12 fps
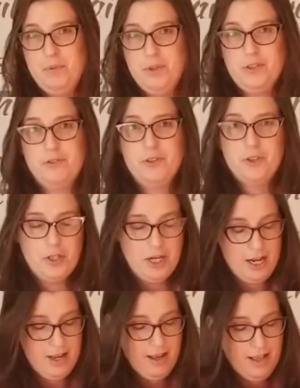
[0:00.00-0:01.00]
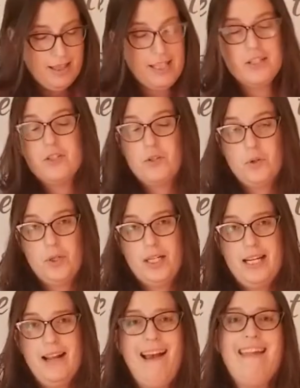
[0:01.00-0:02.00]
book for this
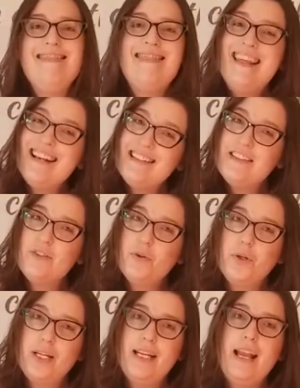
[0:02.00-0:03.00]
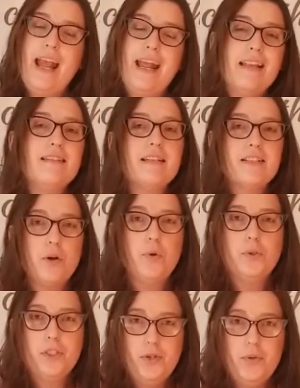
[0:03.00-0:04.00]
story. And this story and its
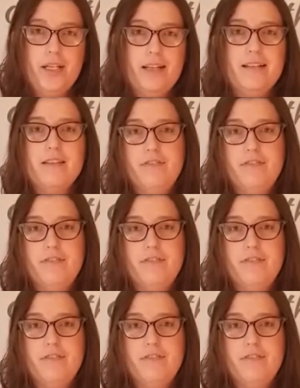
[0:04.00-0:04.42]
whole unit is